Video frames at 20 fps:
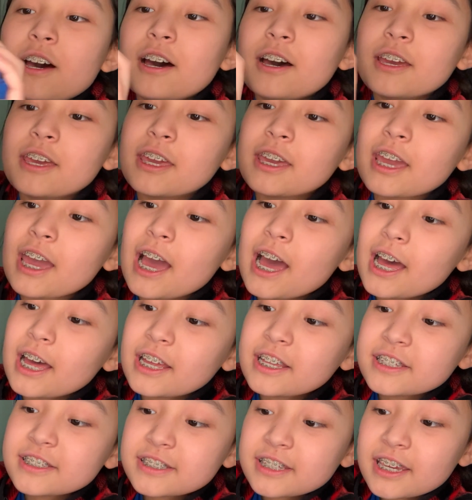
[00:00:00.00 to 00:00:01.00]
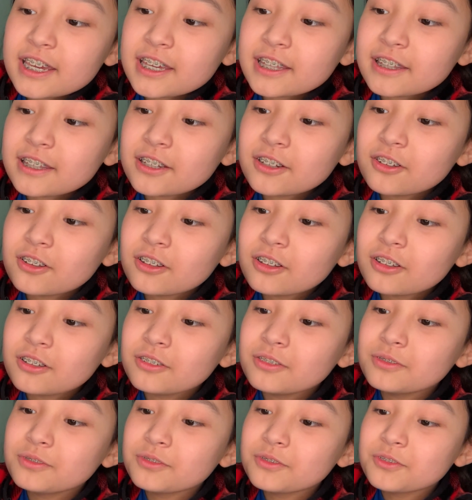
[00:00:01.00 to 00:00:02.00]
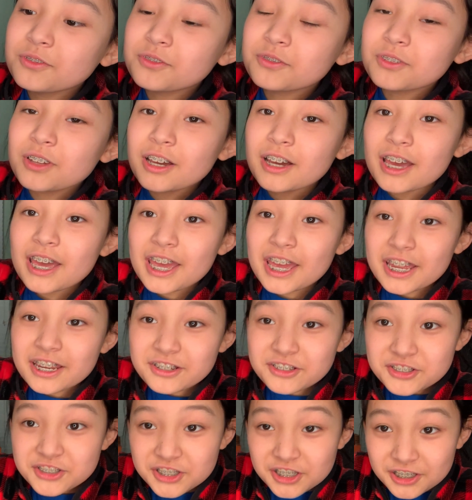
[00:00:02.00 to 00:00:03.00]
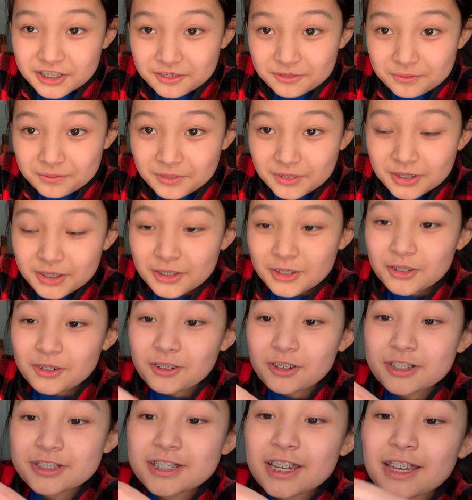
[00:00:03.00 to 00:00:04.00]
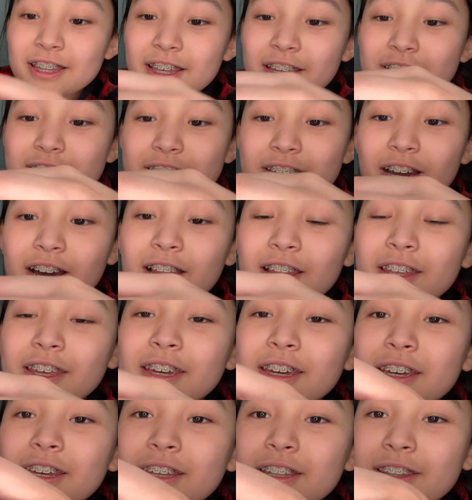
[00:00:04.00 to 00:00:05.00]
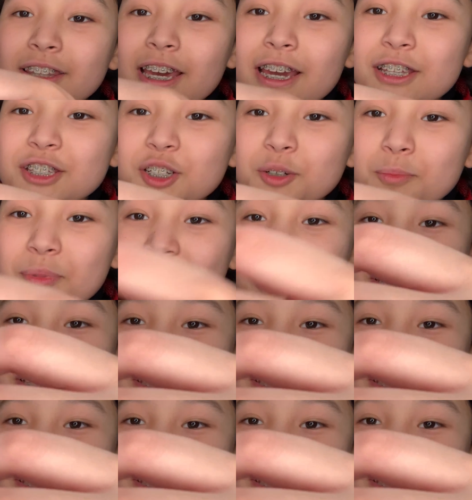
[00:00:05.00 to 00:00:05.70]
he has a little engine. Or as I like to call it, Laserbeak